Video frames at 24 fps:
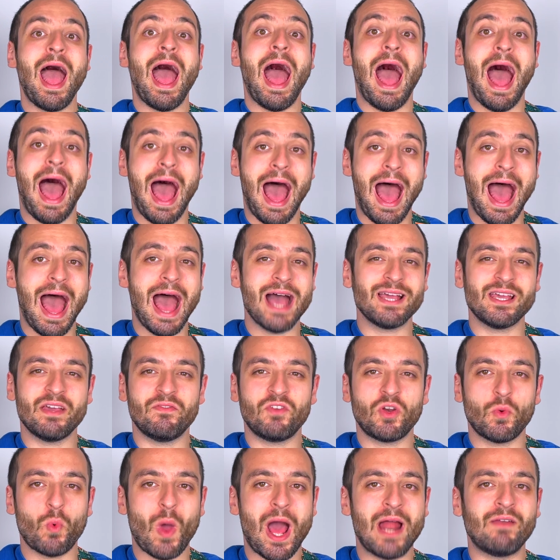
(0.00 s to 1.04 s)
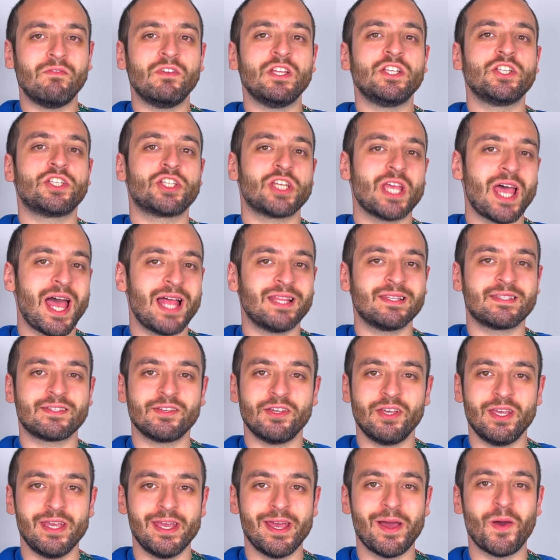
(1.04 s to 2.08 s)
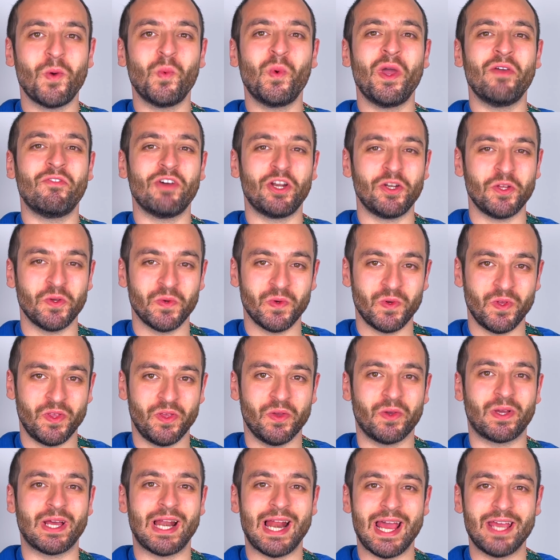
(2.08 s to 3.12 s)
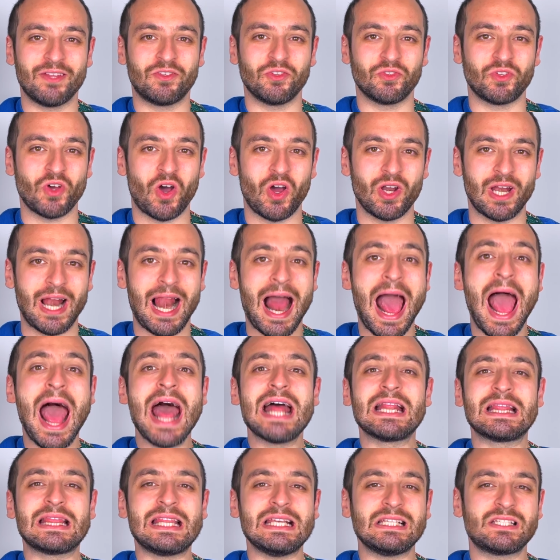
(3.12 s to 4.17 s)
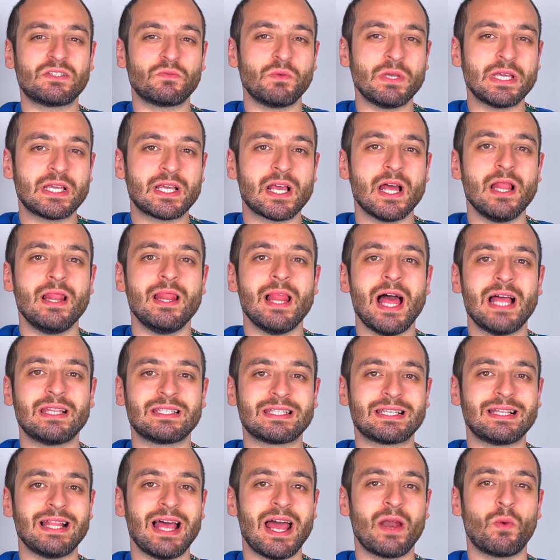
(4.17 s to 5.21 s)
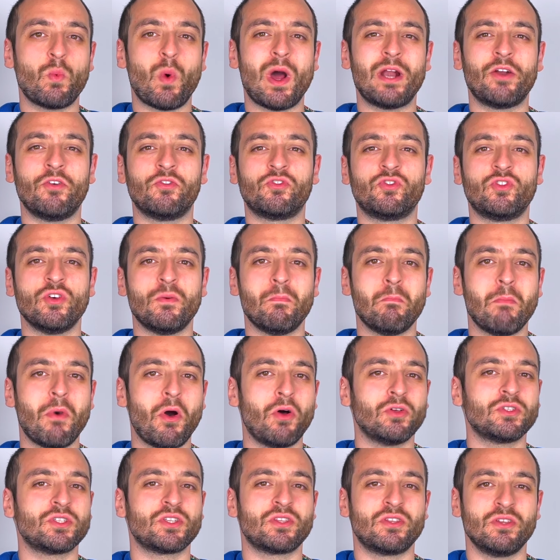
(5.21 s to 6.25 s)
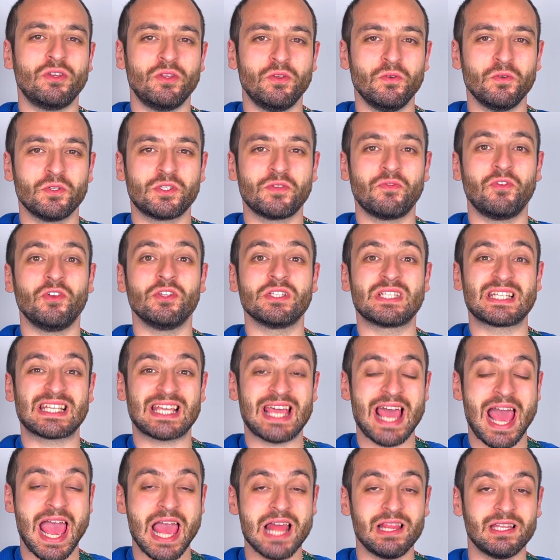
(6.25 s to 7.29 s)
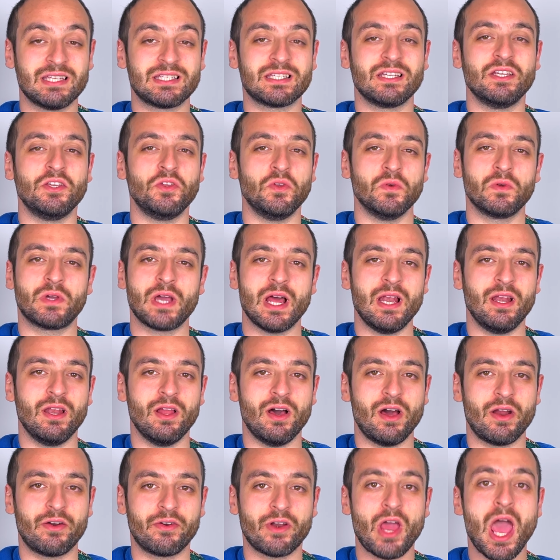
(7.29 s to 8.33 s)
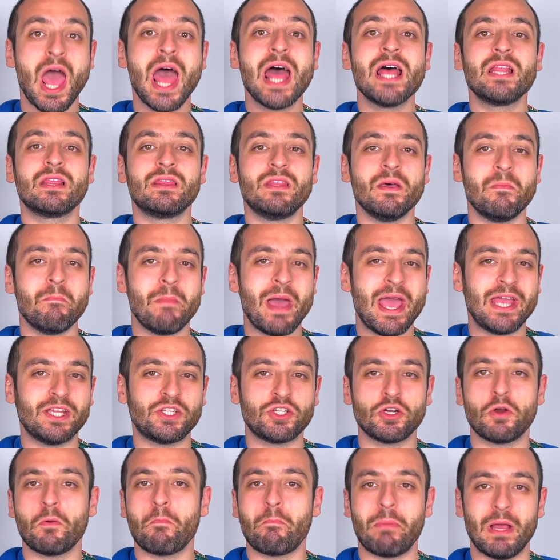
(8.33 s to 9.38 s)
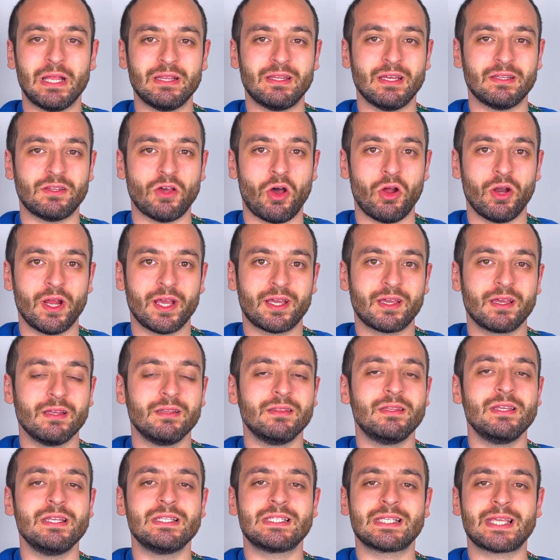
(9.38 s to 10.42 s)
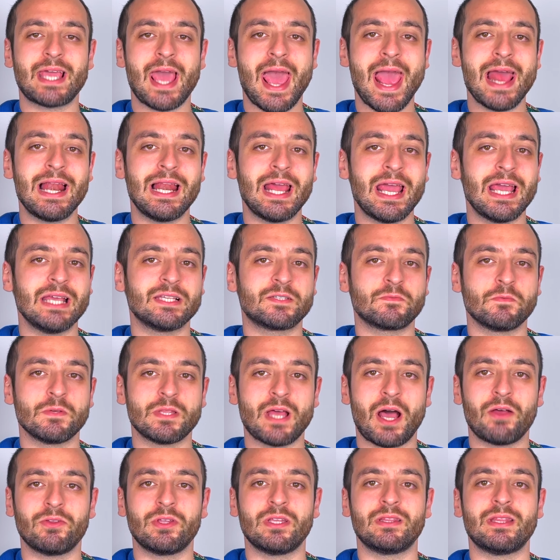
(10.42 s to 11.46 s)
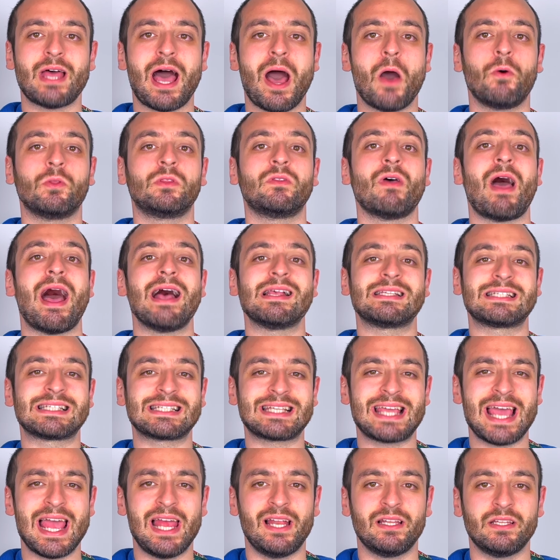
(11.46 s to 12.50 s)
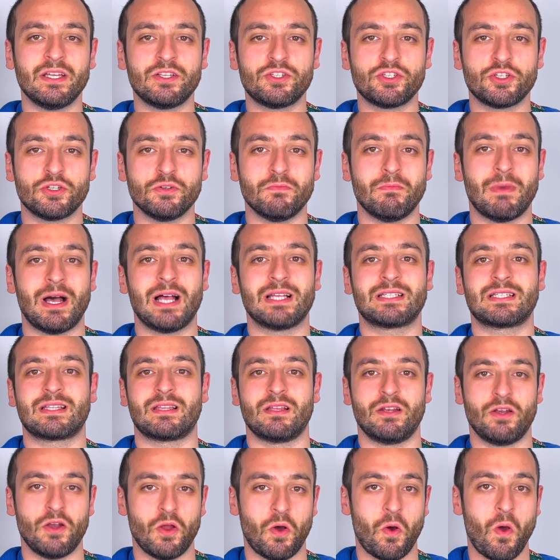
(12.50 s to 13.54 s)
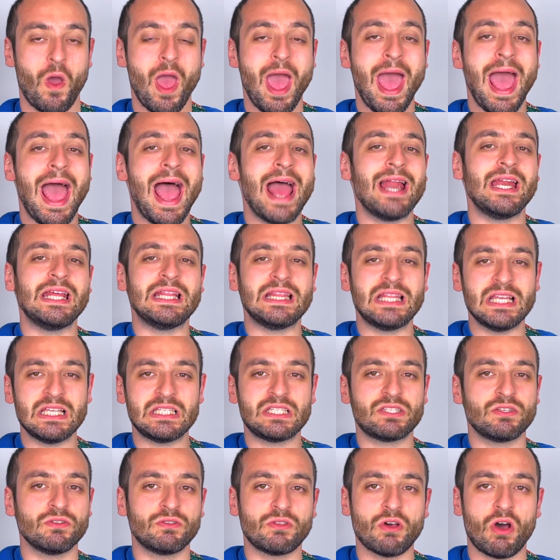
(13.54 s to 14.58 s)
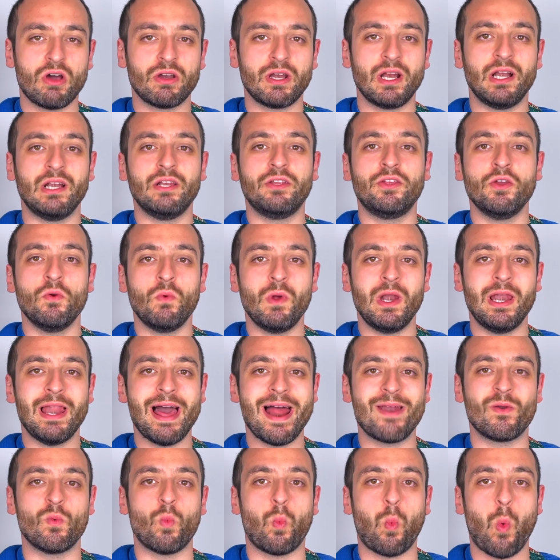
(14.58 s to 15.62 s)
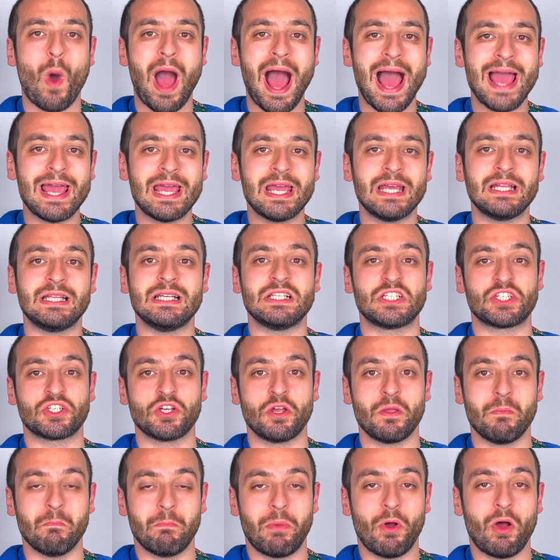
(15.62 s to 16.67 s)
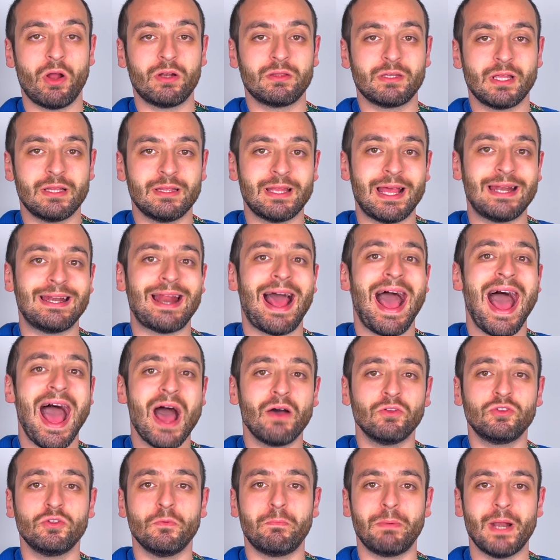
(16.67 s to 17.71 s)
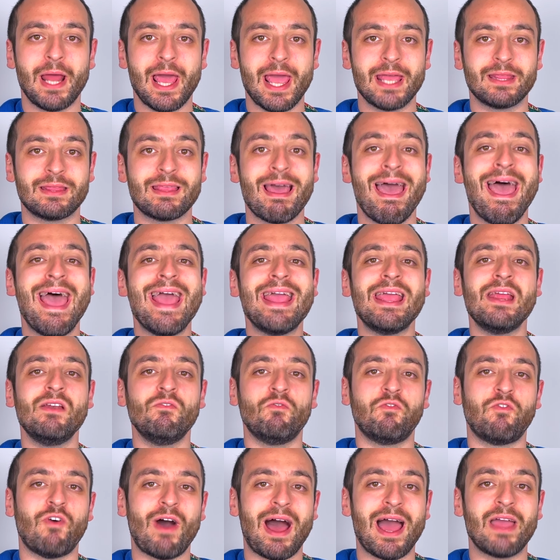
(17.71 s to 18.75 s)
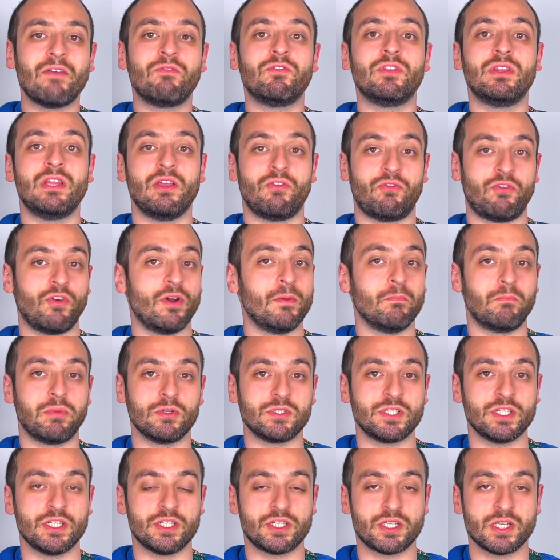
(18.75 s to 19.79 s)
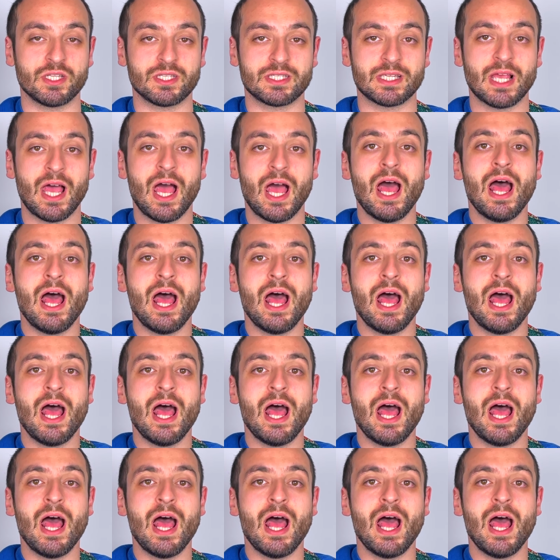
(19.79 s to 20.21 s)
Hi everyone, Vincenzo here with a new ukulele tutorial. This week, let's learn one of the most useful scales you can learn, the major pentatonic. This scale is without a doubt a scale that you must know. And in this tutorial, you will learn why it is so important and how to play it in five different positions.